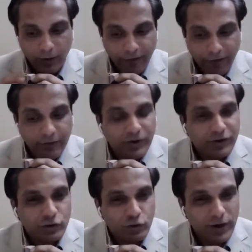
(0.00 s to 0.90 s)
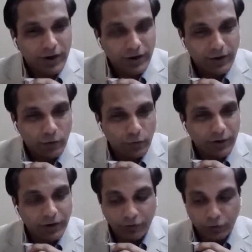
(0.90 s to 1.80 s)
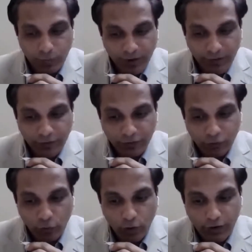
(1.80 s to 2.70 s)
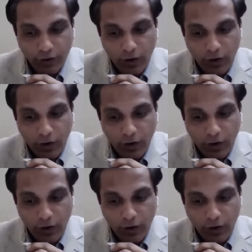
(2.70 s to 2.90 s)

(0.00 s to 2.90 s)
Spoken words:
Everybody is unique. Nobody is stupid in this world.